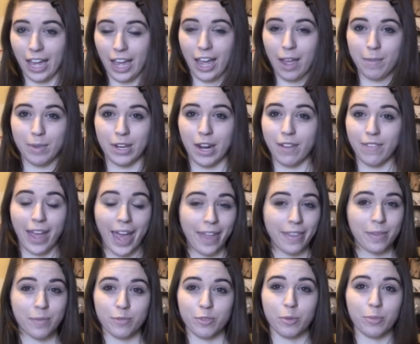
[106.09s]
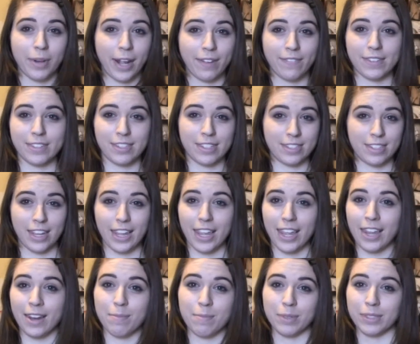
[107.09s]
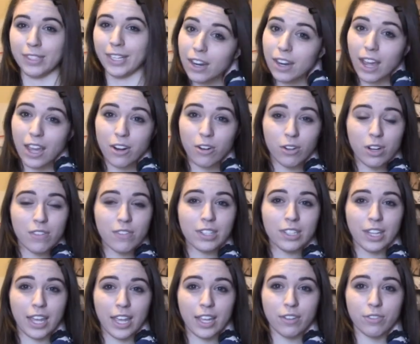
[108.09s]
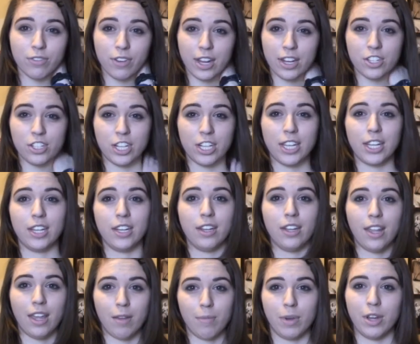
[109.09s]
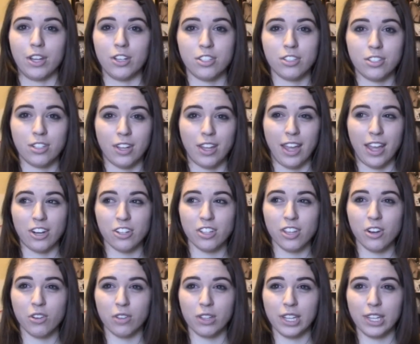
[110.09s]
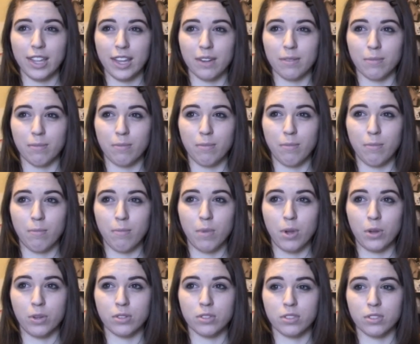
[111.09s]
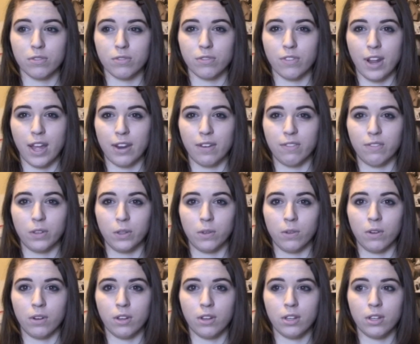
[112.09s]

I mean, I've had them for breakfast, that's it, but like, I don't even like fried chicken that much. Actually, I don't really like most fried food.